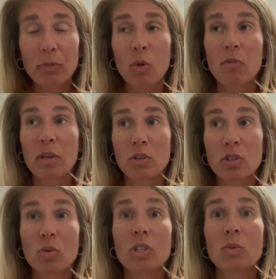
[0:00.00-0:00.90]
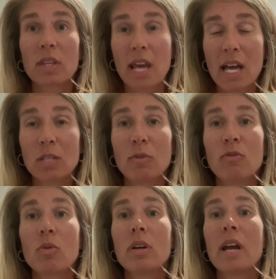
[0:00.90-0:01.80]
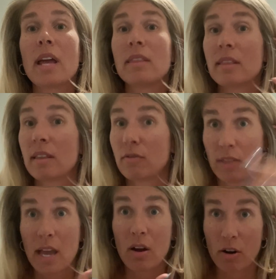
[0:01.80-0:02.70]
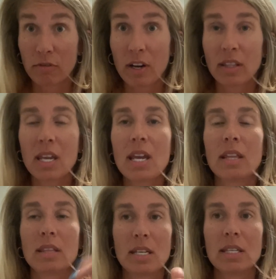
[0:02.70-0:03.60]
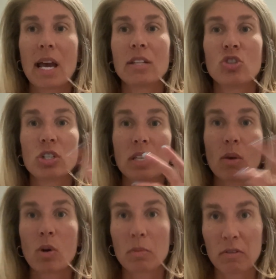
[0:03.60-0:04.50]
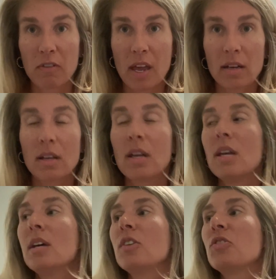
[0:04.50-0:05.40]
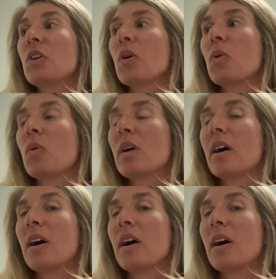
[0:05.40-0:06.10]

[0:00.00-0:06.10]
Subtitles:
We've been to resorts with cats before, and they are friendly, and these cats just like want to be fed. So,